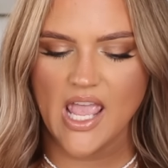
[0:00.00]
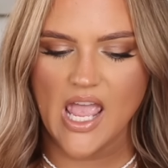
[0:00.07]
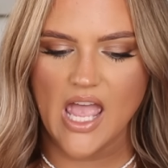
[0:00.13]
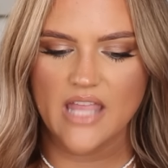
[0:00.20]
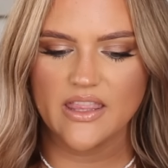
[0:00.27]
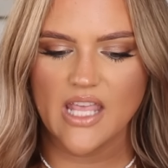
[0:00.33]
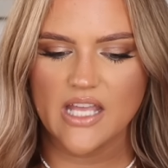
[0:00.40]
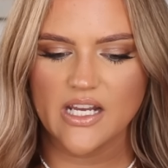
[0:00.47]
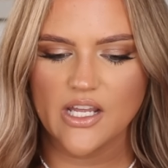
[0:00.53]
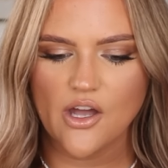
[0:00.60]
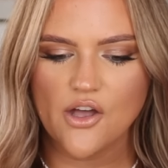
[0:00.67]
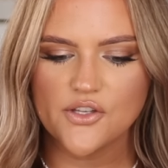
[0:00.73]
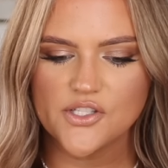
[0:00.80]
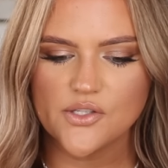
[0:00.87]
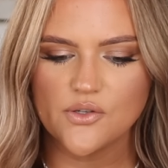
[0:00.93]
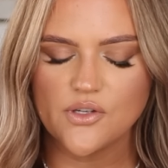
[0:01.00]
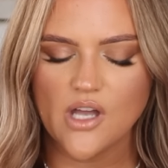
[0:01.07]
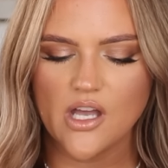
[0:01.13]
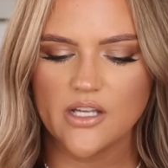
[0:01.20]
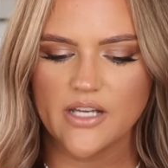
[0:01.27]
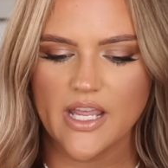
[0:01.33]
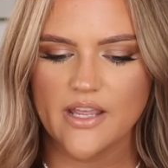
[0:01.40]
And then I also
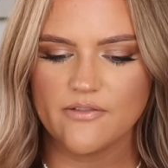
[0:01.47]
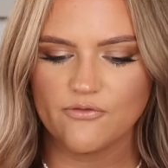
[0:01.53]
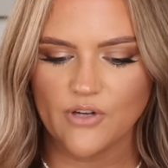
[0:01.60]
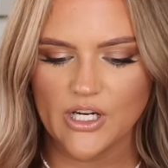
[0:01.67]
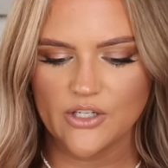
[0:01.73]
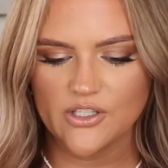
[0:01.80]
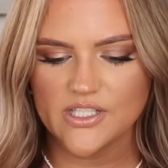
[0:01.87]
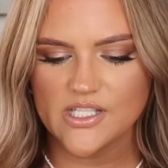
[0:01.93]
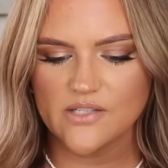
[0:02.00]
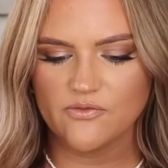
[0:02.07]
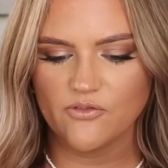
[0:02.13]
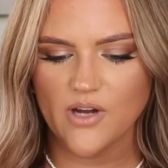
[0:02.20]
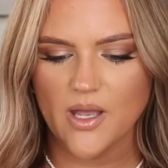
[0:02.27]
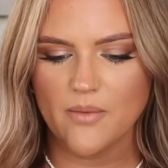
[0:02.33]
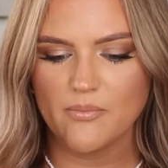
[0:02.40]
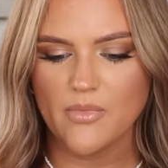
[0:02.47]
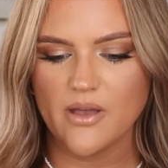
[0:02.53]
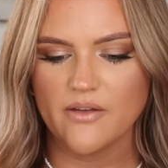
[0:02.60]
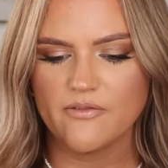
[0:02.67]
got a fragrance from